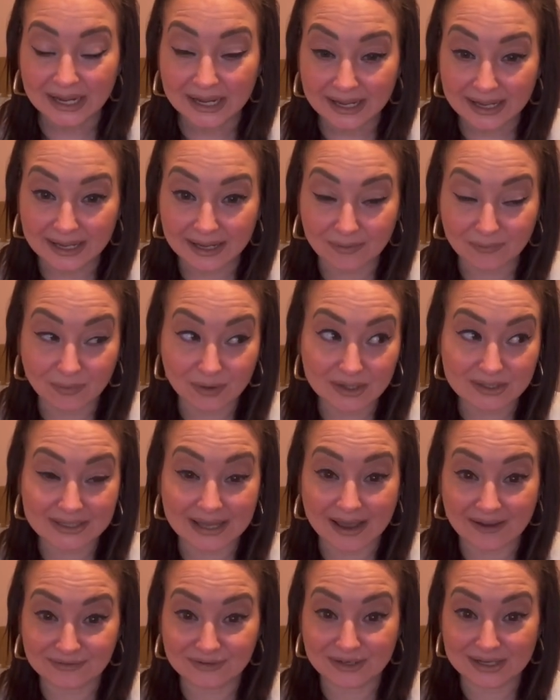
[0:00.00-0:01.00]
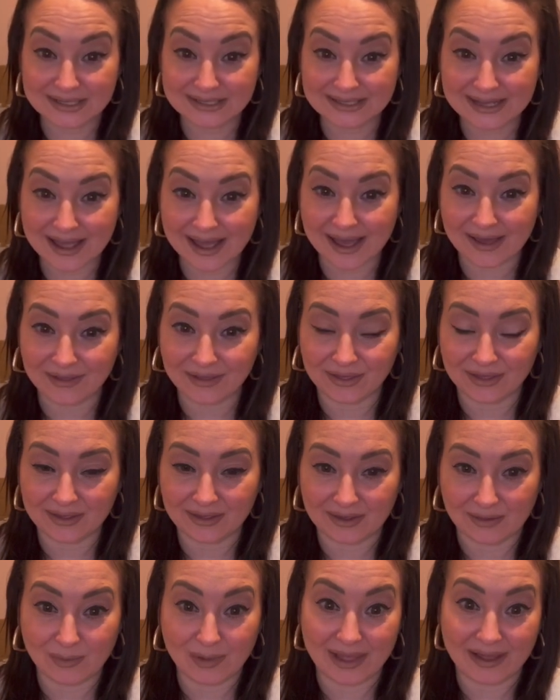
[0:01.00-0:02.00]
It was after his death,
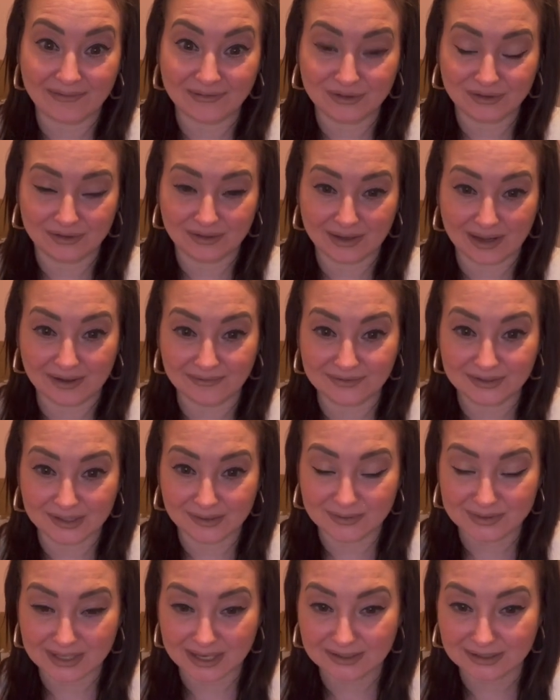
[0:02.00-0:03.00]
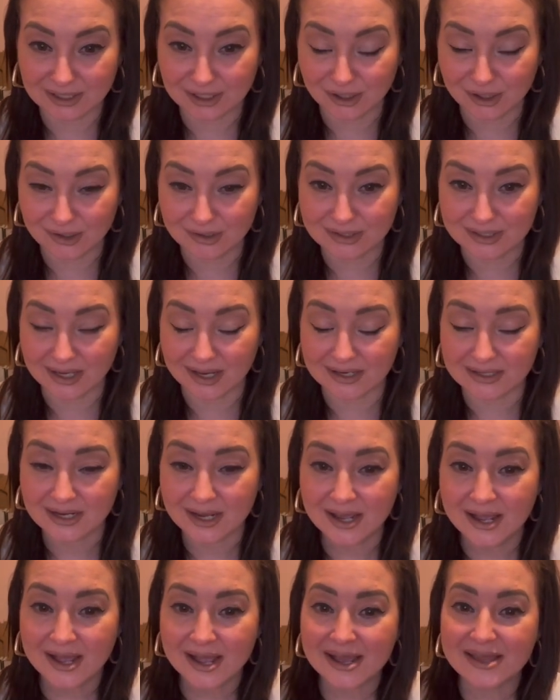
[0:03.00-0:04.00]
well, after he was executed,
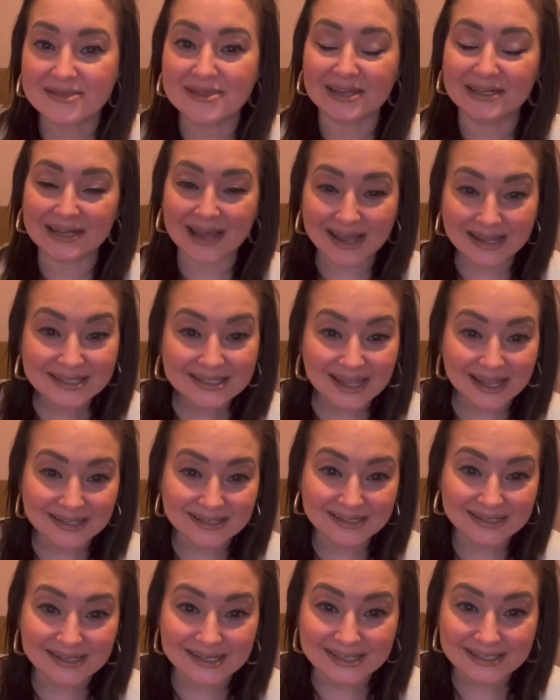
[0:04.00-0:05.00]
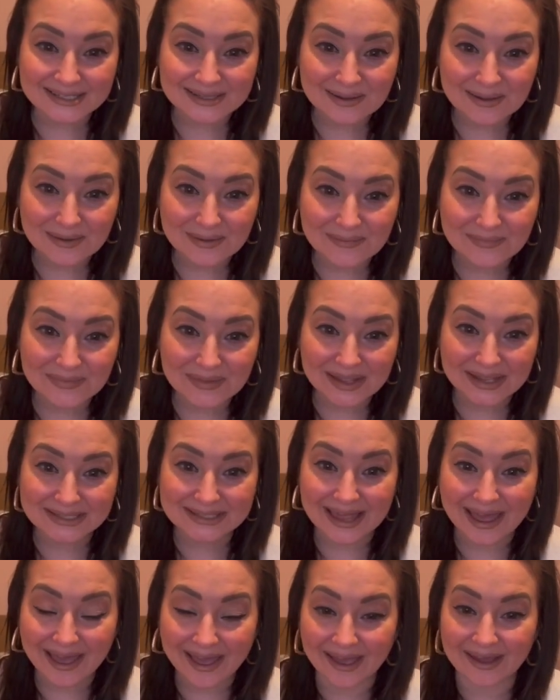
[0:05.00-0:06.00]
they dissected his
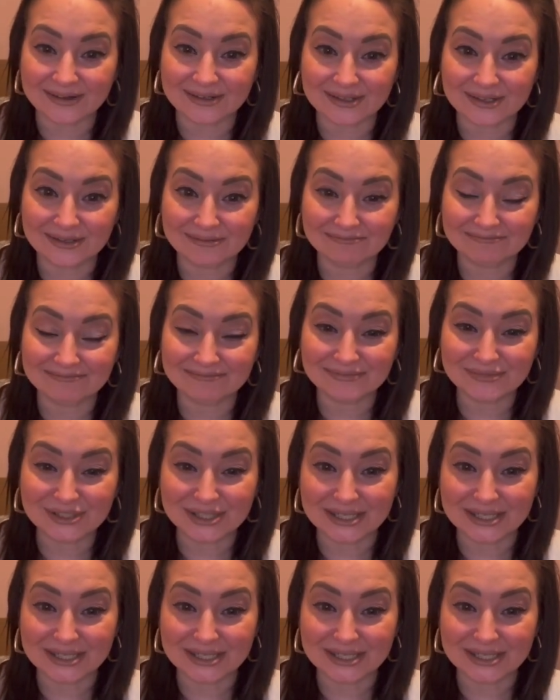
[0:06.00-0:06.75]
head to